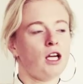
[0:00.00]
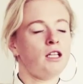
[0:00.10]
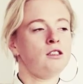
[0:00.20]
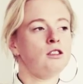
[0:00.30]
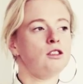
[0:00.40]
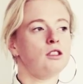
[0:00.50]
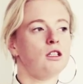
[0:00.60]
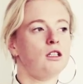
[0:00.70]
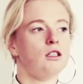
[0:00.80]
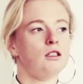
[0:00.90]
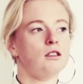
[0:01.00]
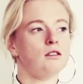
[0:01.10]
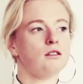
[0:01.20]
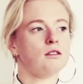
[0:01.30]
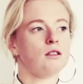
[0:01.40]
Change
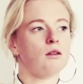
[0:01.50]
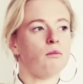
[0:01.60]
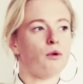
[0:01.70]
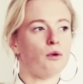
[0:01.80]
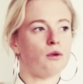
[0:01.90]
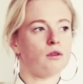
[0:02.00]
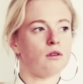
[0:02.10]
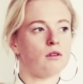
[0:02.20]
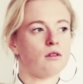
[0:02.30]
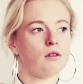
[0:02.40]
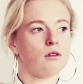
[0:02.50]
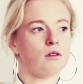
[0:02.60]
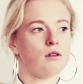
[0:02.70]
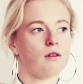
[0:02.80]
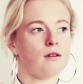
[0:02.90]
is important.
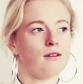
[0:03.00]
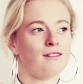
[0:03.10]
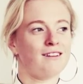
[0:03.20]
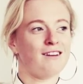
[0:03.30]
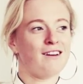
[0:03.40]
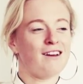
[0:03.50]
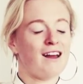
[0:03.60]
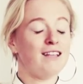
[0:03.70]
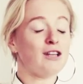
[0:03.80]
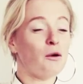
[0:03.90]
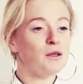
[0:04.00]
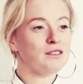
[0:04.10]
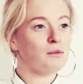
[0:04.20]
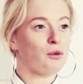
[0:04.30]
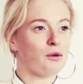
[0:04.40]
It's
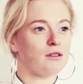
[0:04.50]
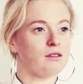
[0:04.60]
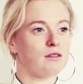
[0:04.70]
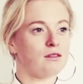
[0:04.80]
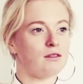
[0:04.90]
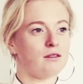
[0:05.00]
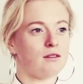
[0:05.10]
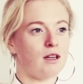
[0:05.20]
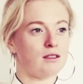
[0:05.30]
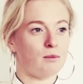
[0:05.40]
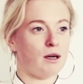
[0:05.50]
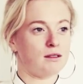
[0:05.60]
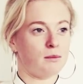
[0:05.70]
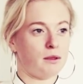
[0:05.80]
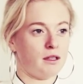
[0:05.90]
always important as a
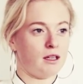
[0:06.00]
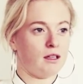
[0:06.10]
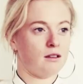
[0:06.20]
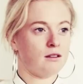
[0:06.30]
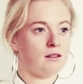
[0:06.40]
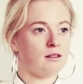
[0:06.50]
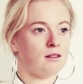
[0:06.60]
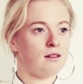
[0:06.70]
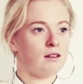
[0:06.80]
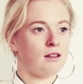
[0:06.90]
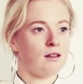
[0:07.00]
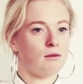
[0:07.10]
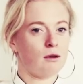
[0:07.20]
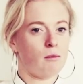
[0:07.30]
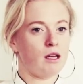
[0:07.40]
possibility.
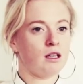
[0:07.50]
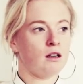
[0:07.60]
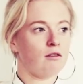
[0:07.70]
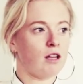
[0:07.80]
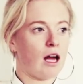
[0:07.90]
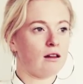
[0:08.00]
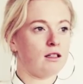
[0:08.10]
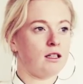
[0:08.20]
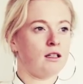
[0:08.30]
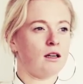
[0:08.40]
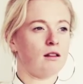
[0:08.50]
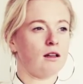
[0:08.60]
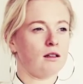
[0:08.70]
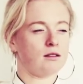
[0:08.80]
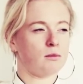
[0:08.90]
But making a reality, I
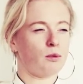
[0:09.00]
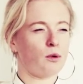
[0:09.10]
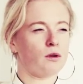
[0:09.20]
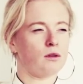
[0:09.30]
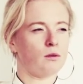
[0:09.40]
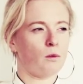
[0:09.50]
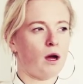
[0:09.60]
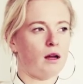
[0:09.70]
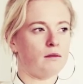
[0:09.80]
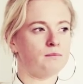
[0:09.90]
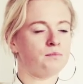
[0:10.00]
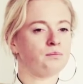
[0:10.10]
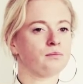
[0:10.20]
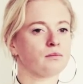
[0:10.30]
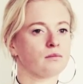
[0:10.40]
think, is important when